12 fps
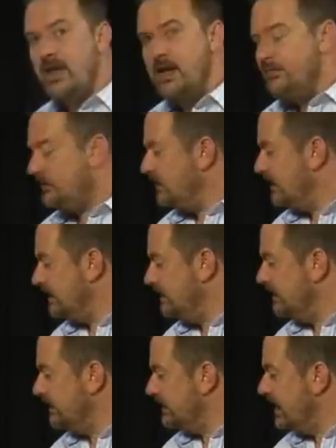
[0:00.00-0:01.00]
live
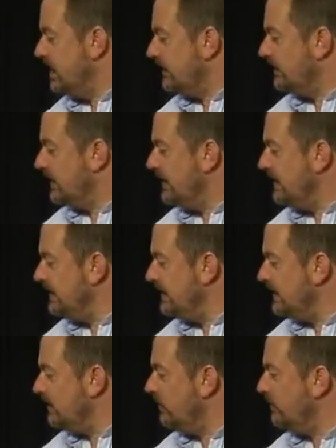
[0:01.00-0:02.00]
transmitters could
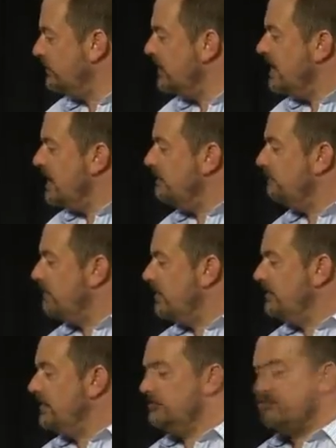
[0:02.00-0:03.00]
easily cause
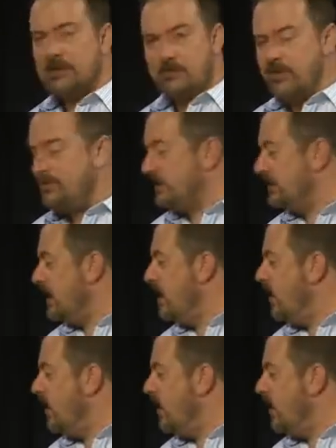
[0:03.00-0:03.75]
erroneous responses